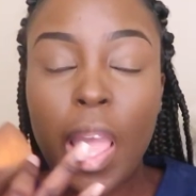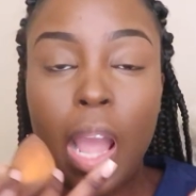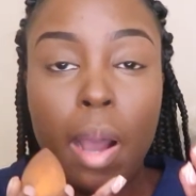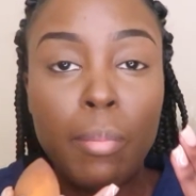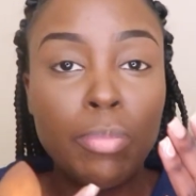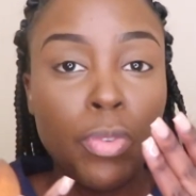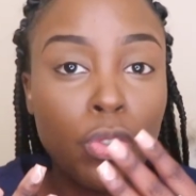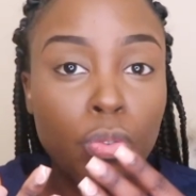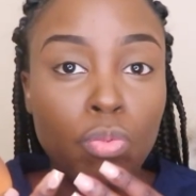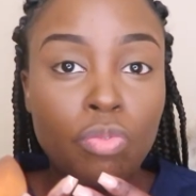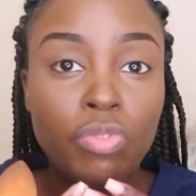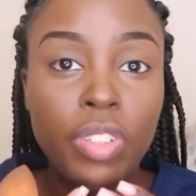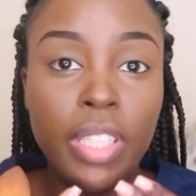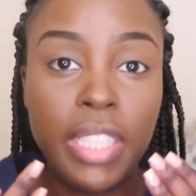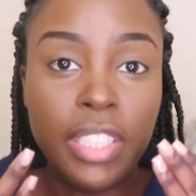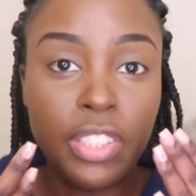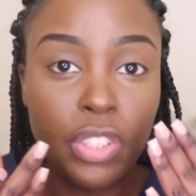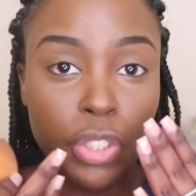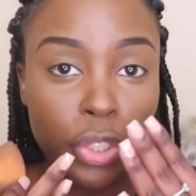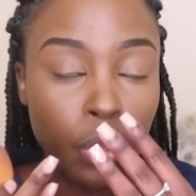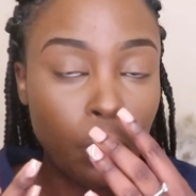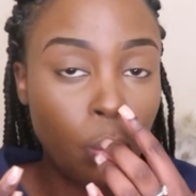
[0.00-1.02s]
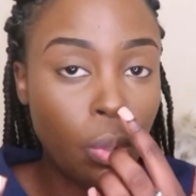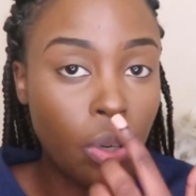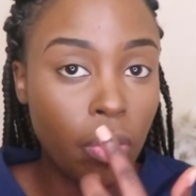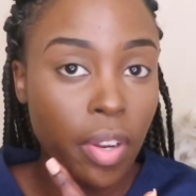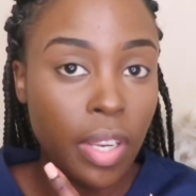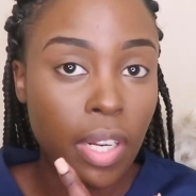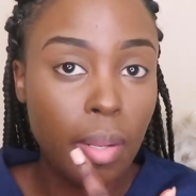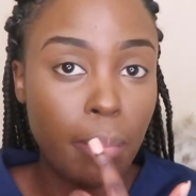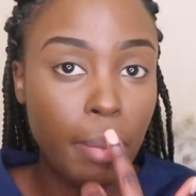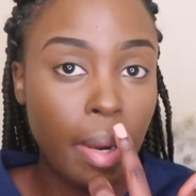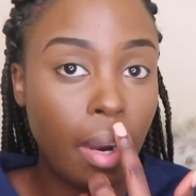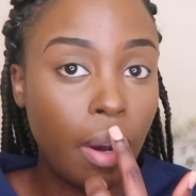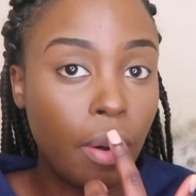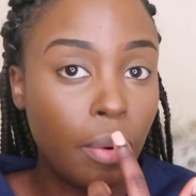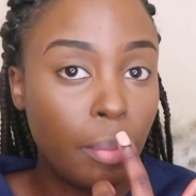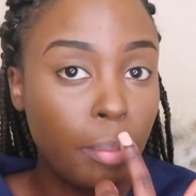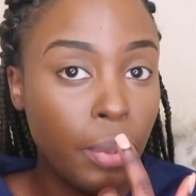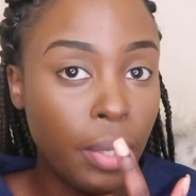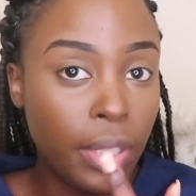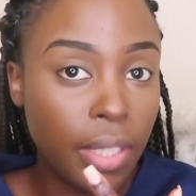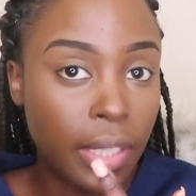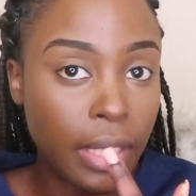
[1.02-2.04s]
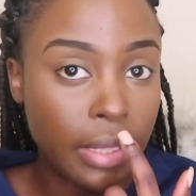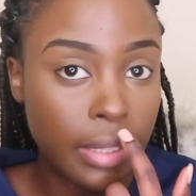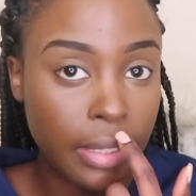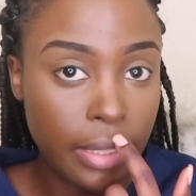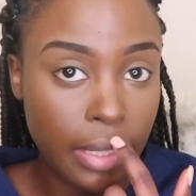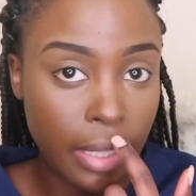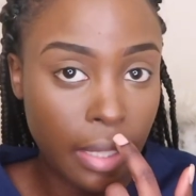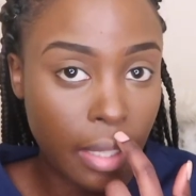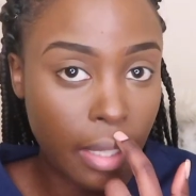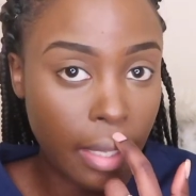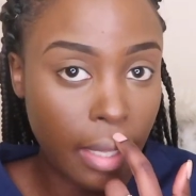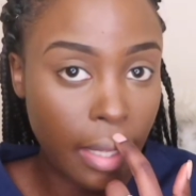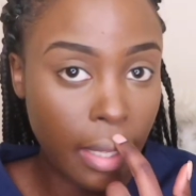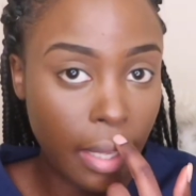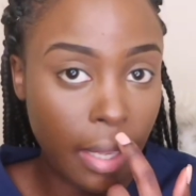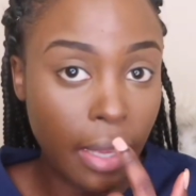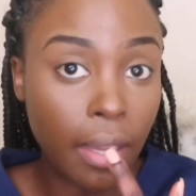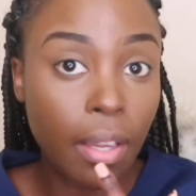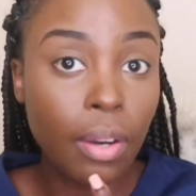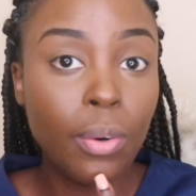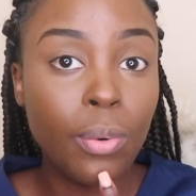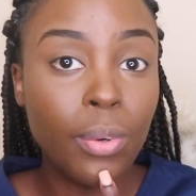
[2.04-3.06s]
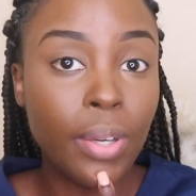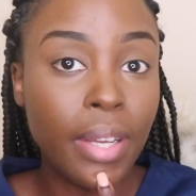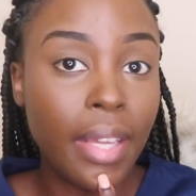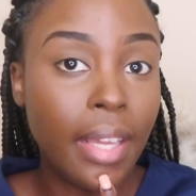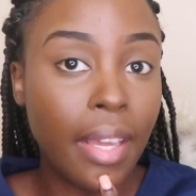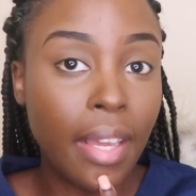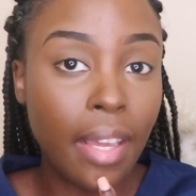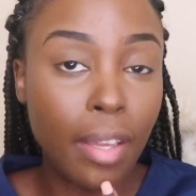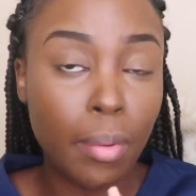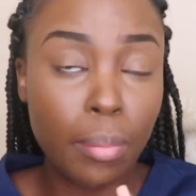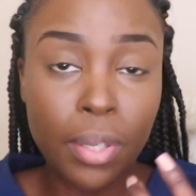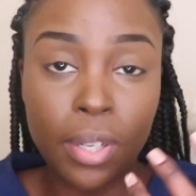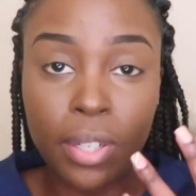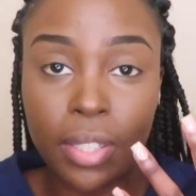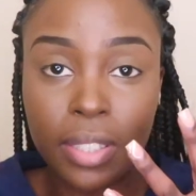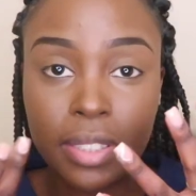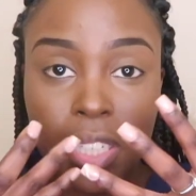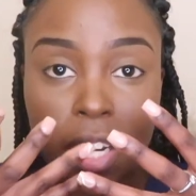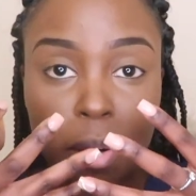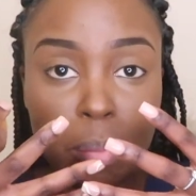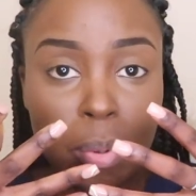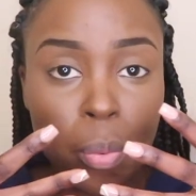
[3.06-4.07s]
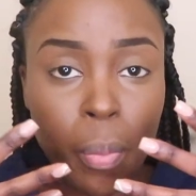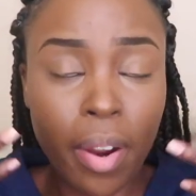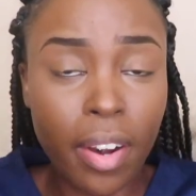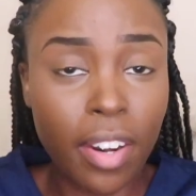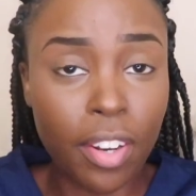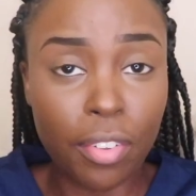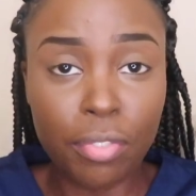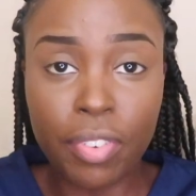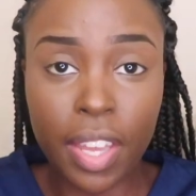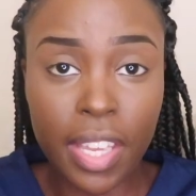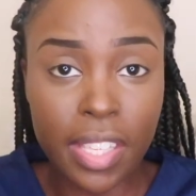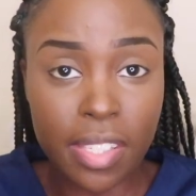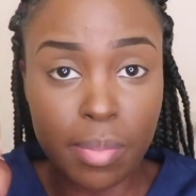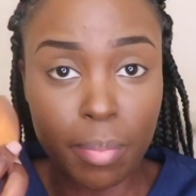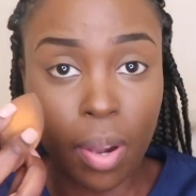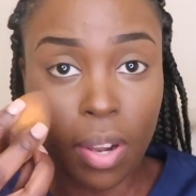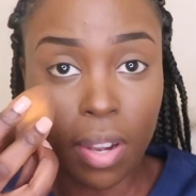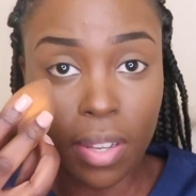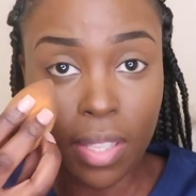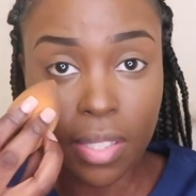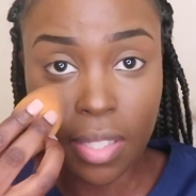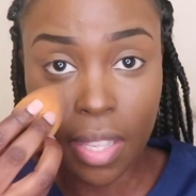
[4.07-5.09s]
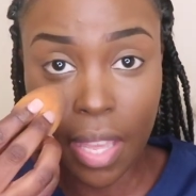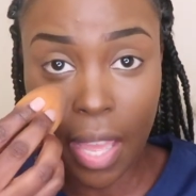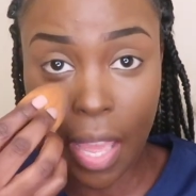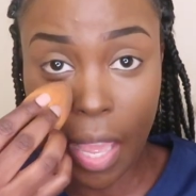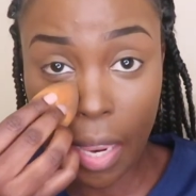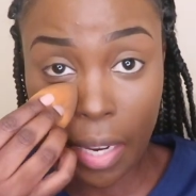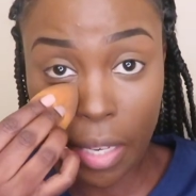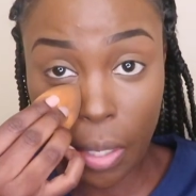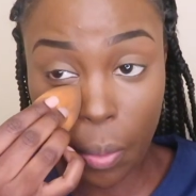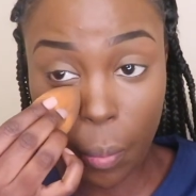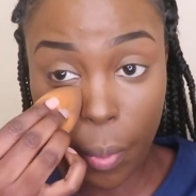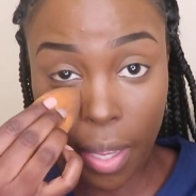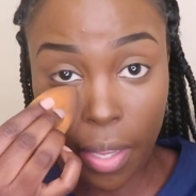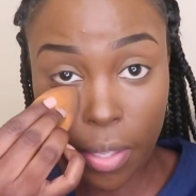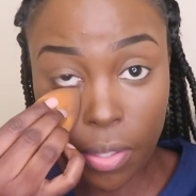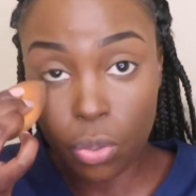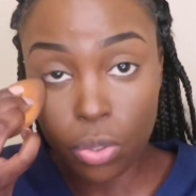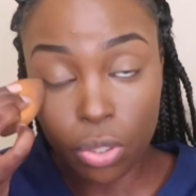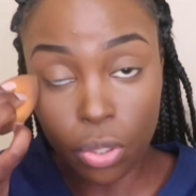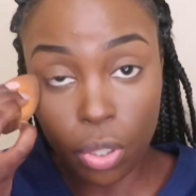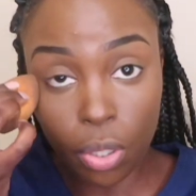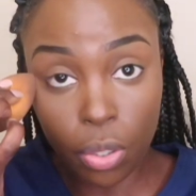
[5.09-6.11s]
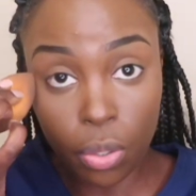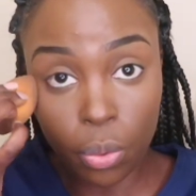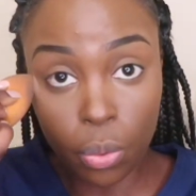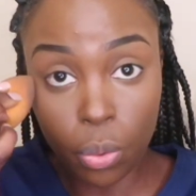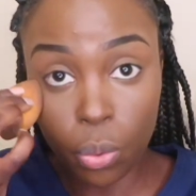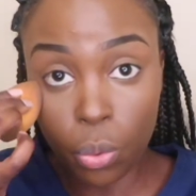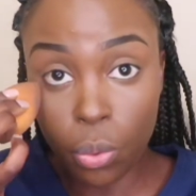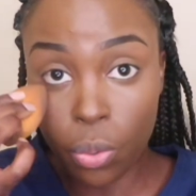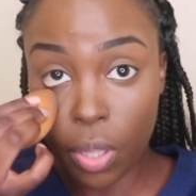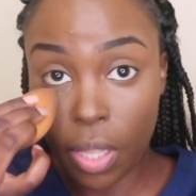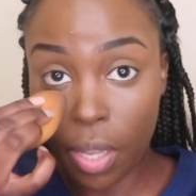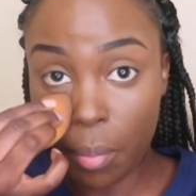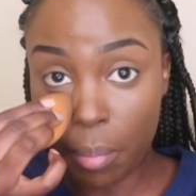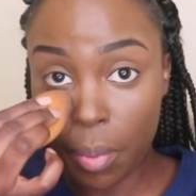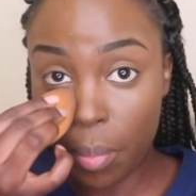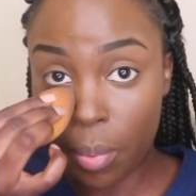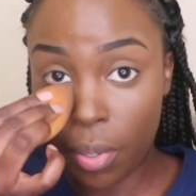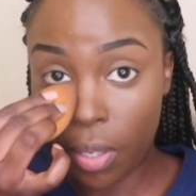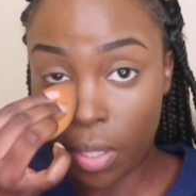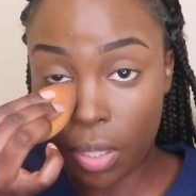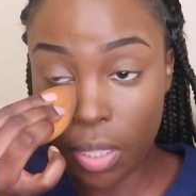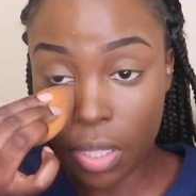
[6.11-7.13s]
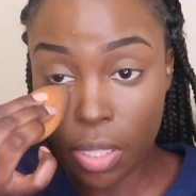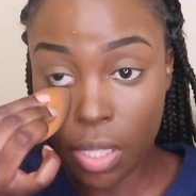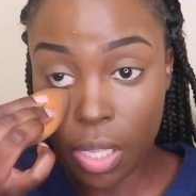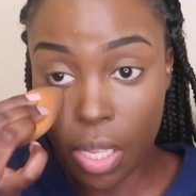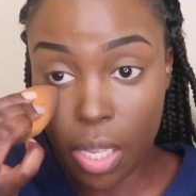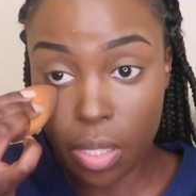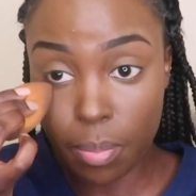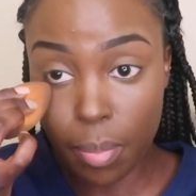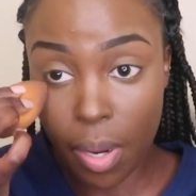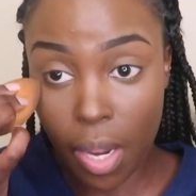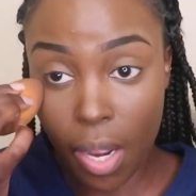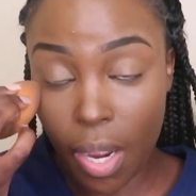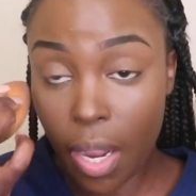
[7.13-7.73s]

I'm not really too worried about putting concealer here or here, because I'll be wearing a face mask anyway. So all that people are gonna see is my